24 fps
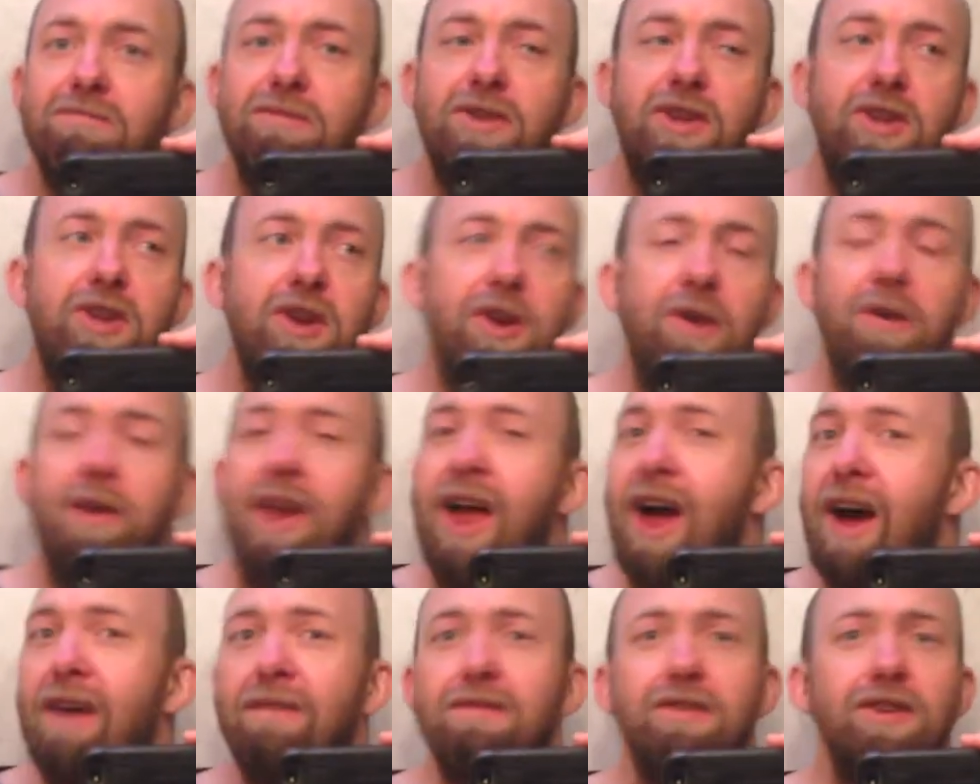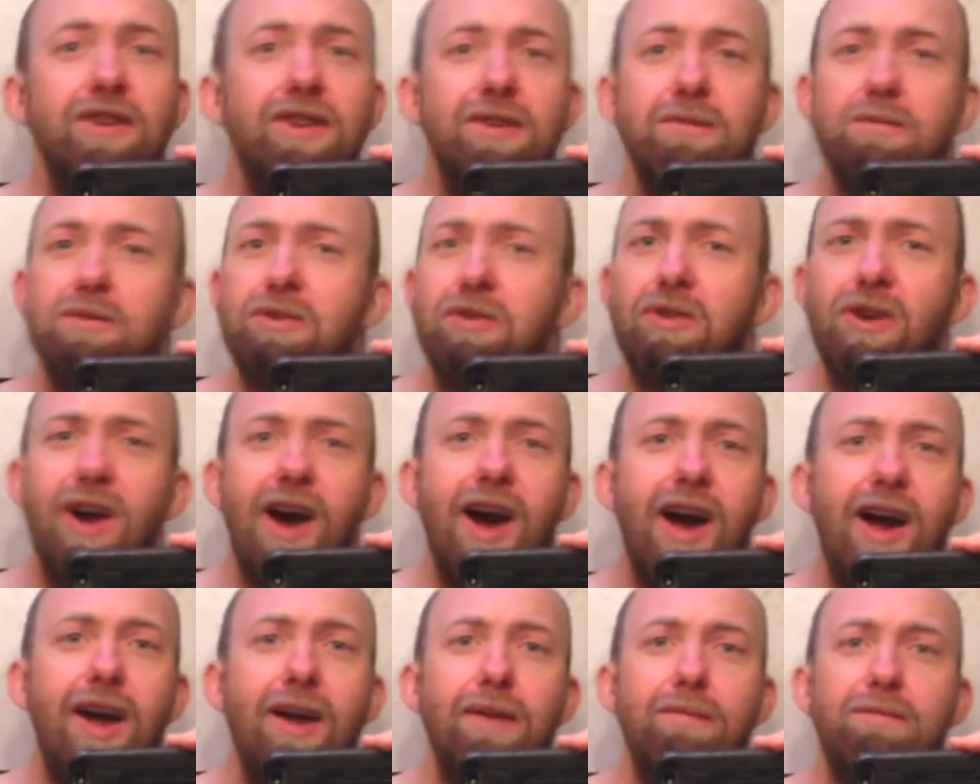You don't have to
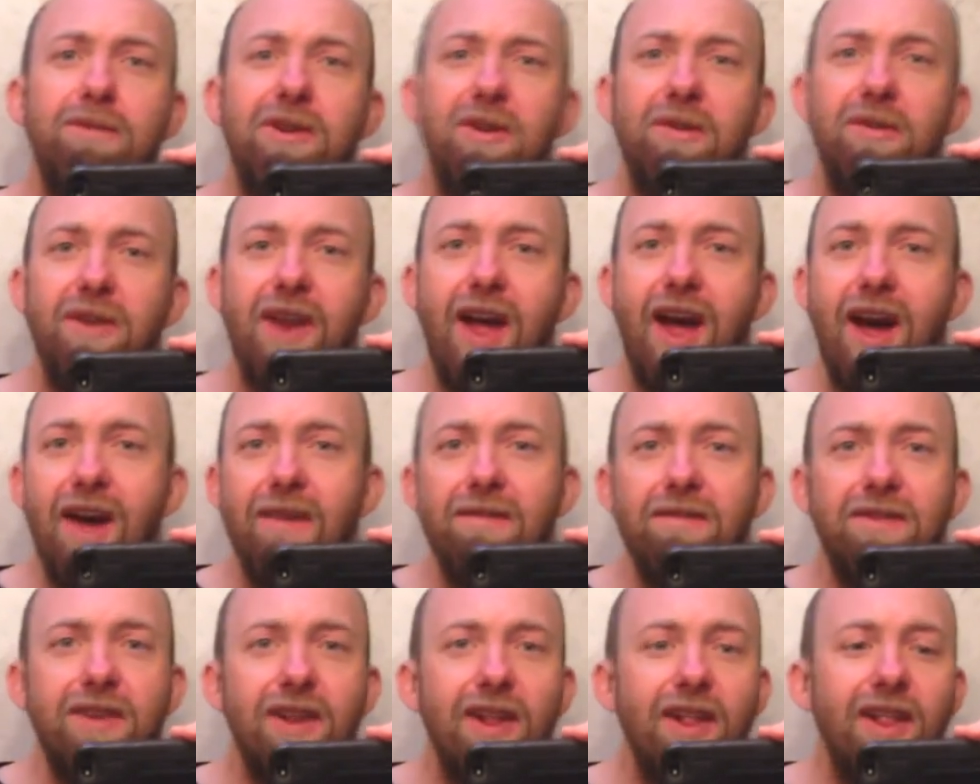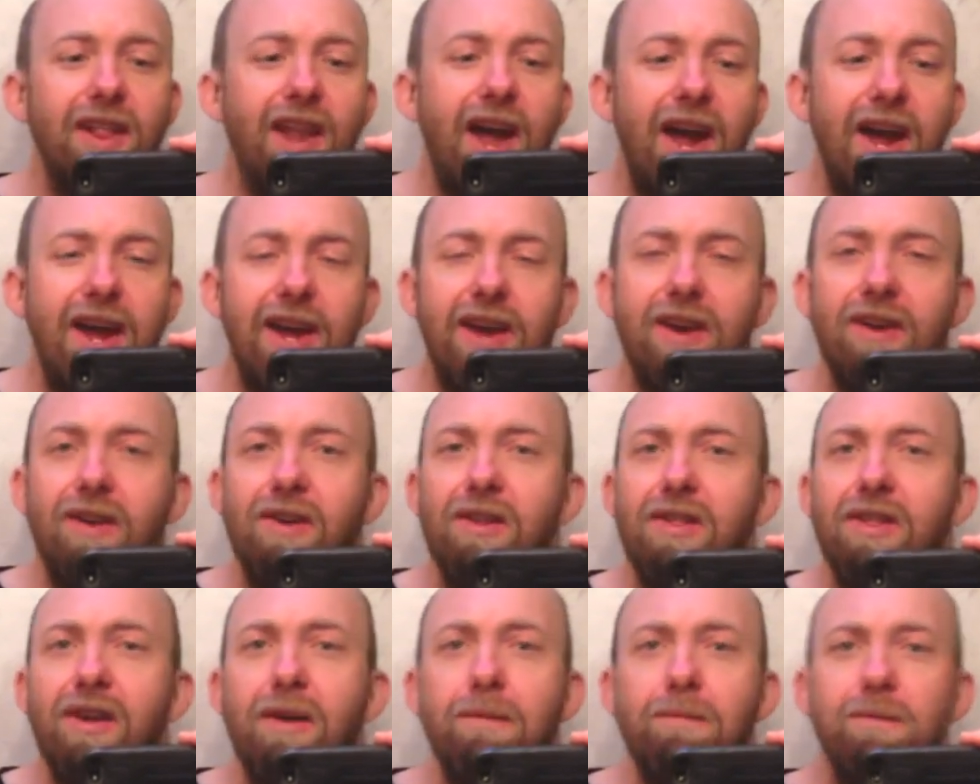subscribe, you don't have to like or
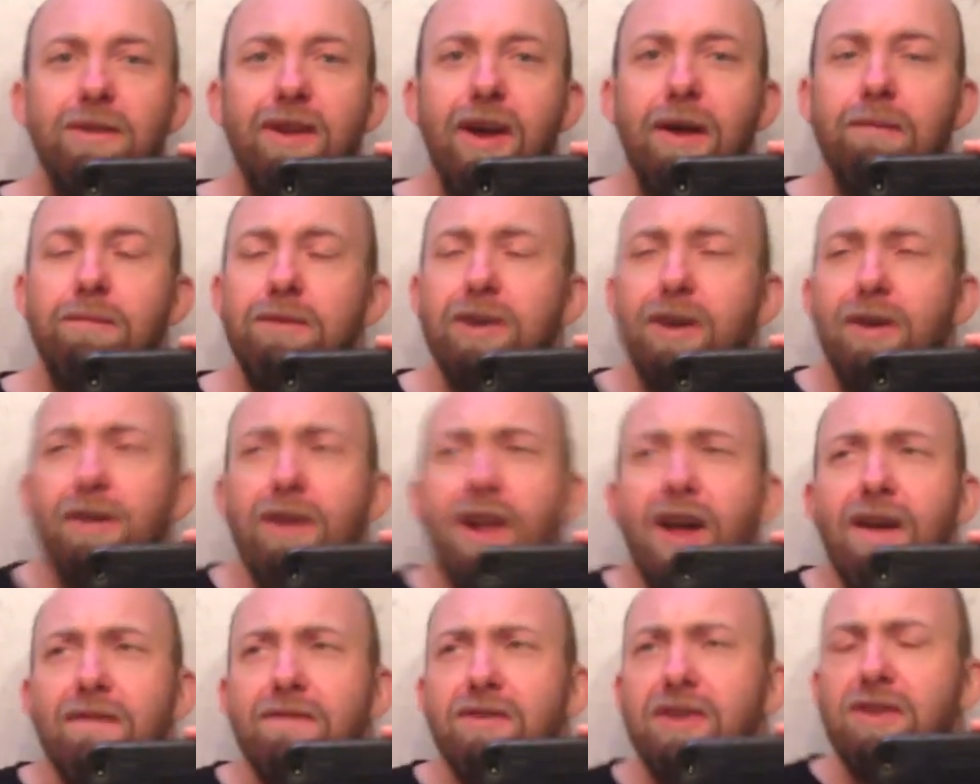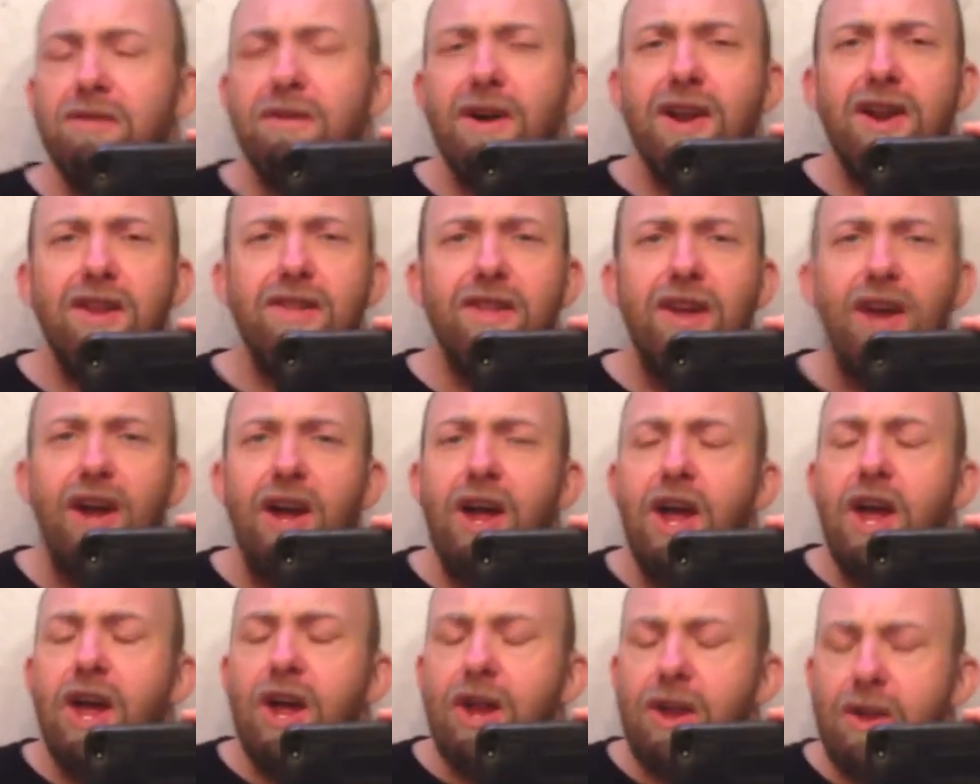thumbs up, you don't have to do anything.
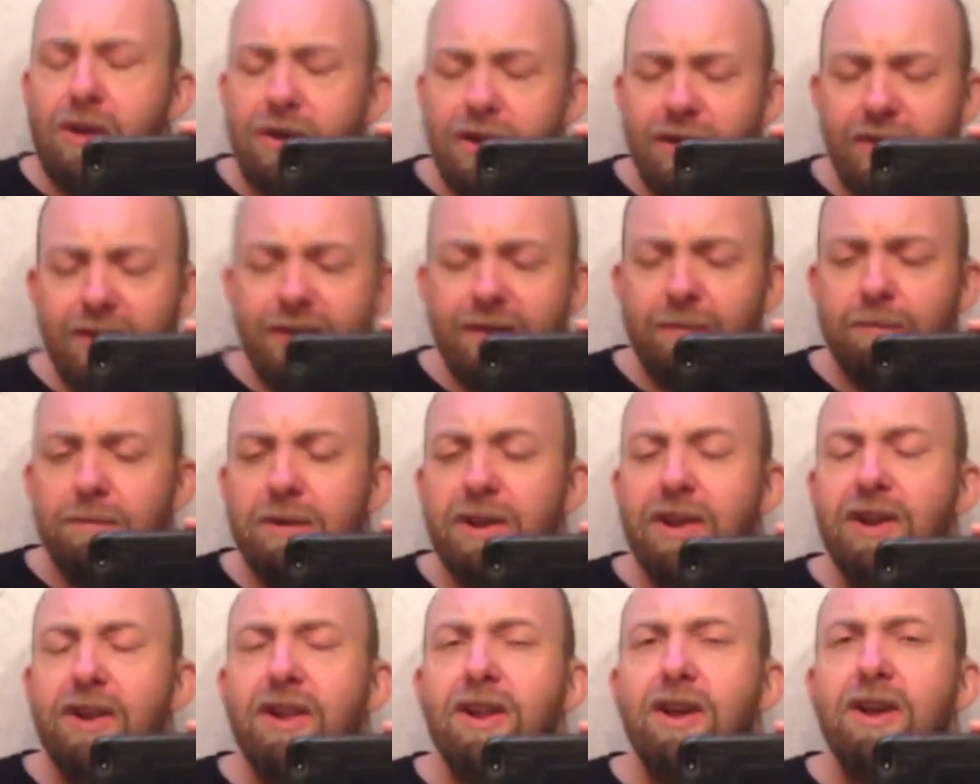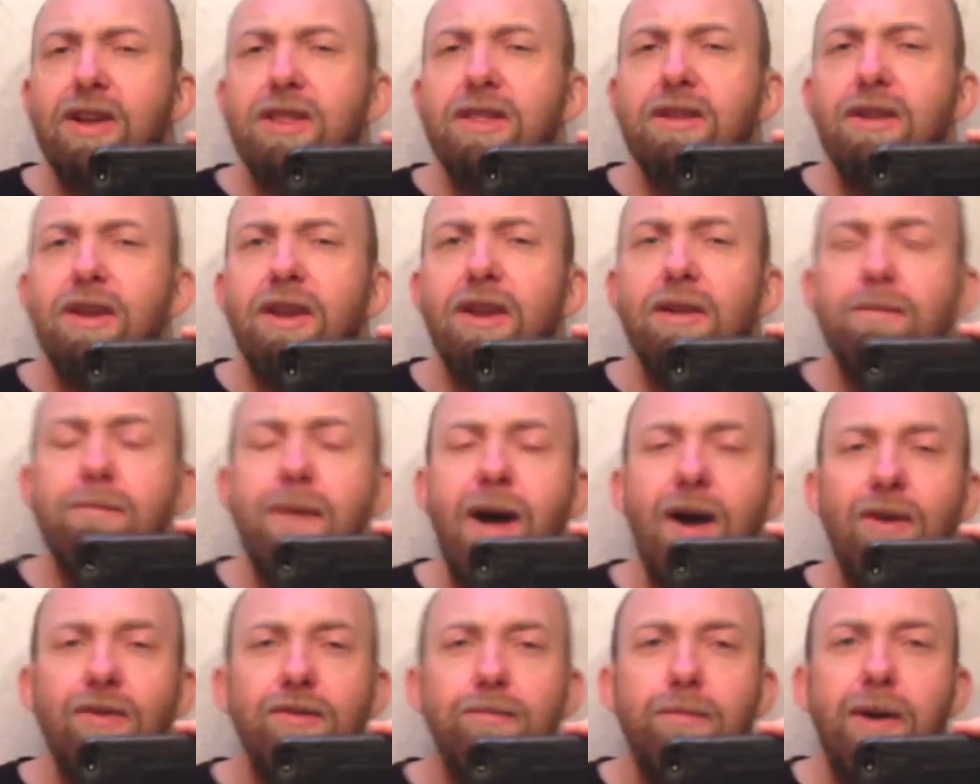You can simply click the little
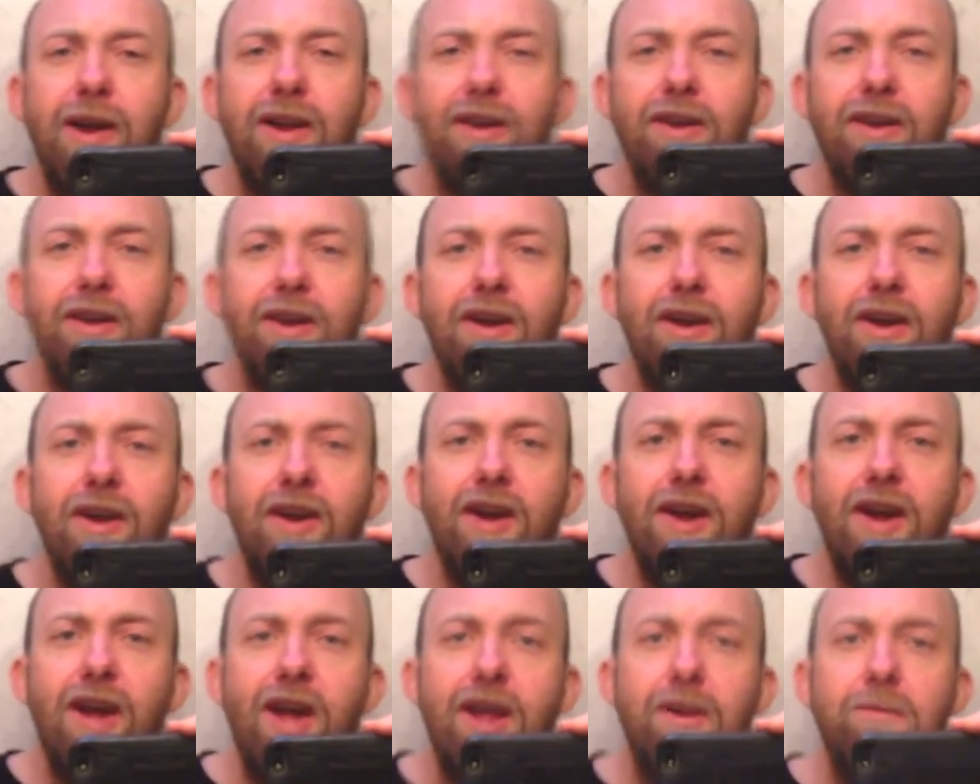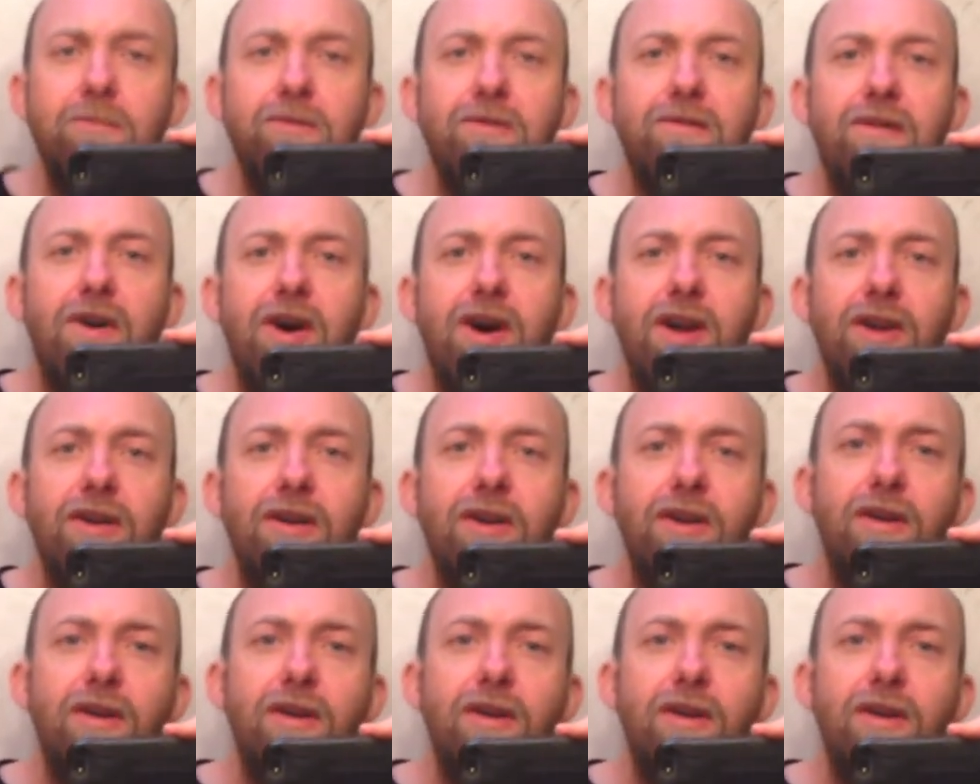mouse button and move on.